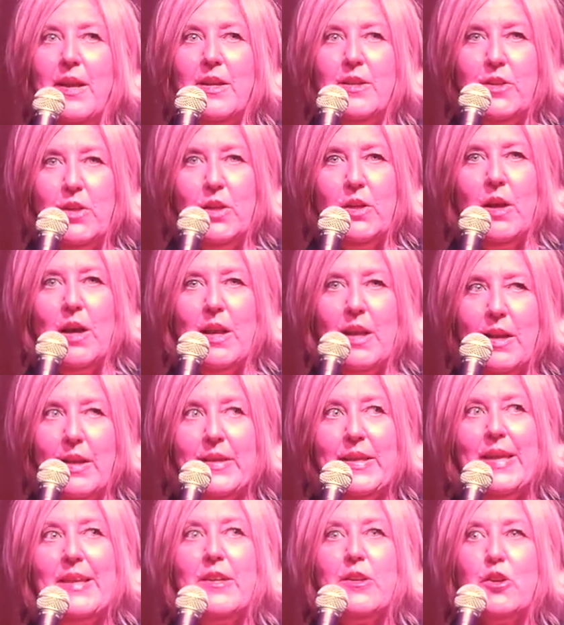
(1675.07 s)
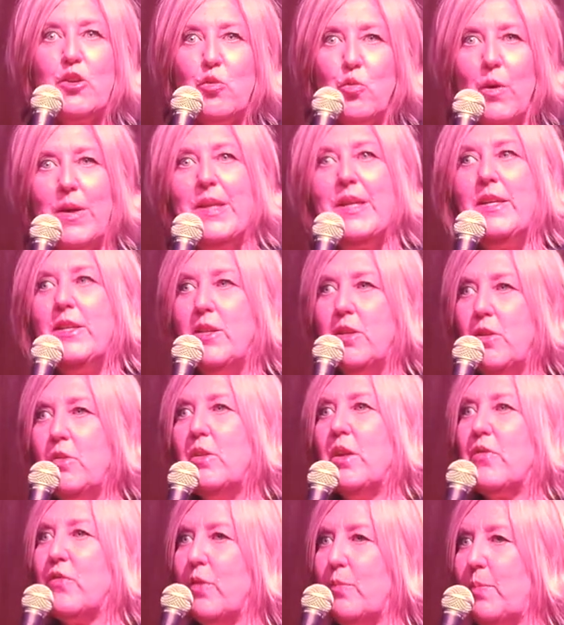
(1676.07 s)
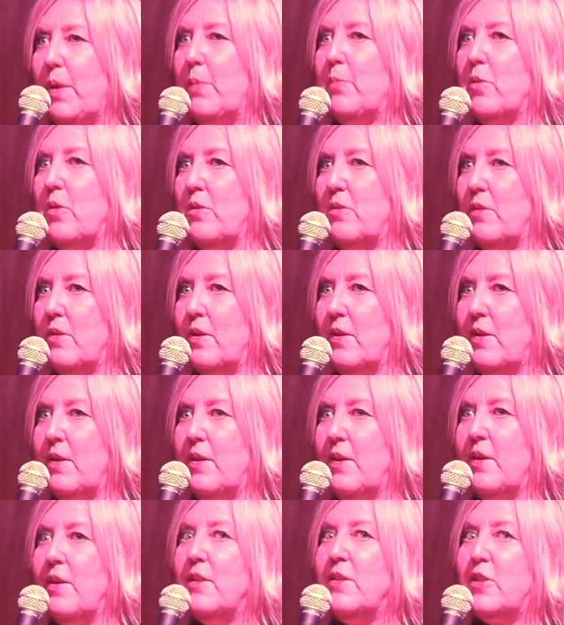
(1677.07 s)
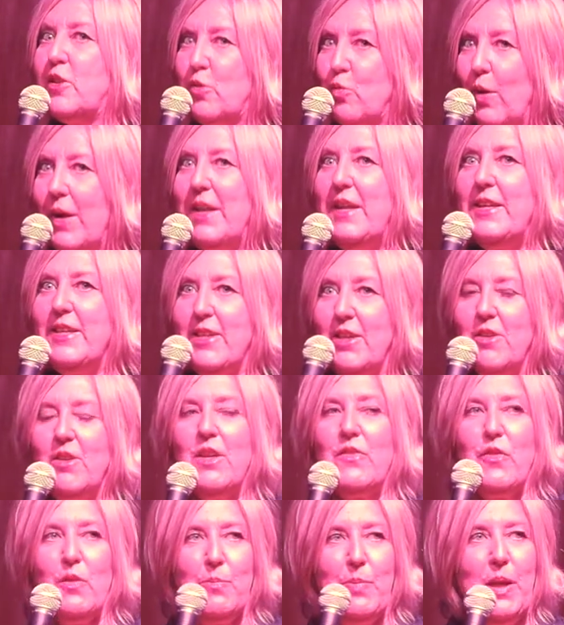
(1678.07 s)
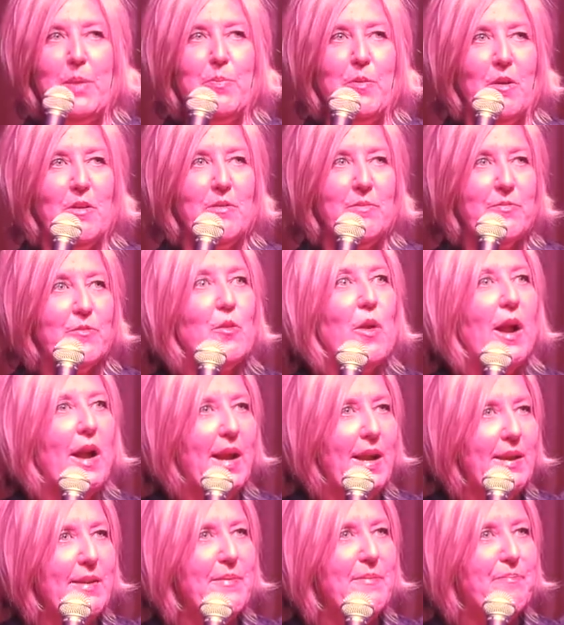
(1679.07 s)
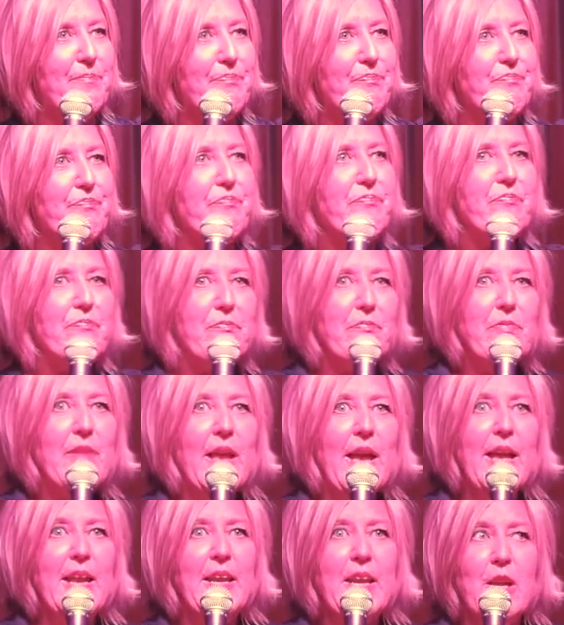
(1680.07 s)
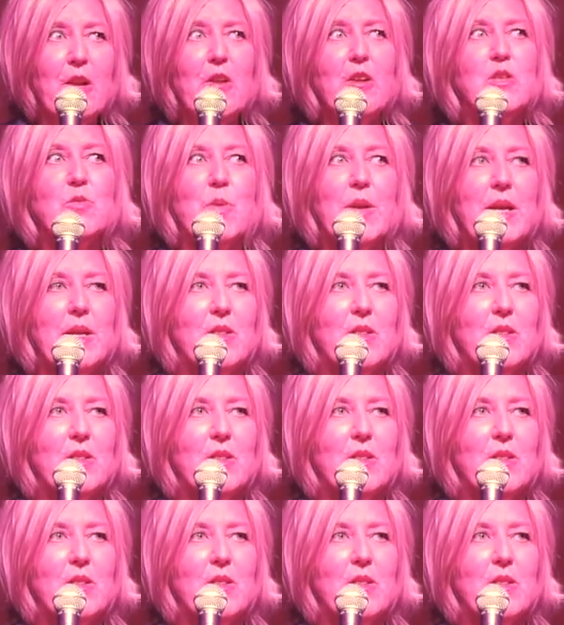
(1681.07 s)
and I dated 22 different people. 22 different people, right? And here is what I